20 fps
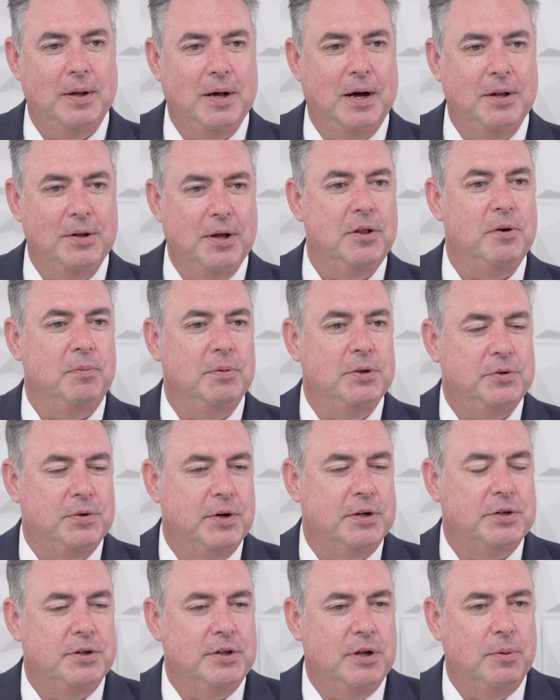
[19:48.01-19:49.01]
another
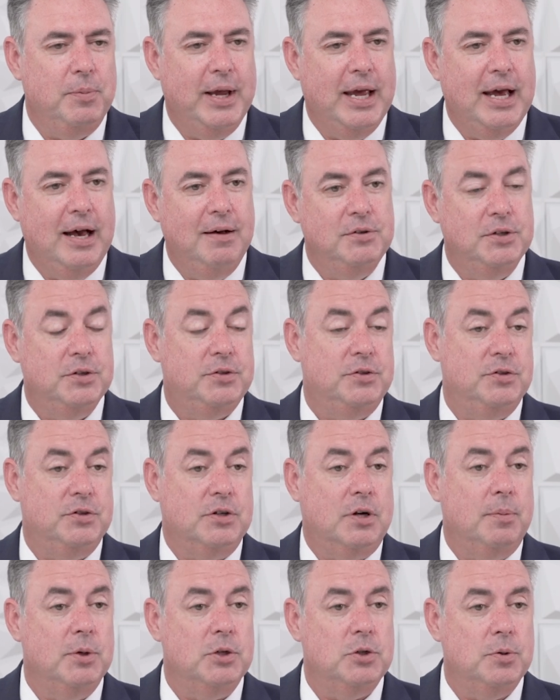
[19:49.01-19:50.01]
restriction that we have, just as
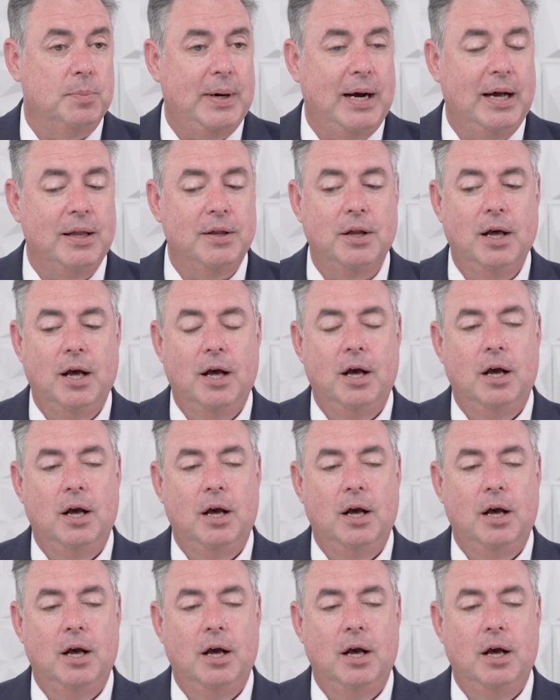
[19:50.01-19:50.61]
a commercial pilot.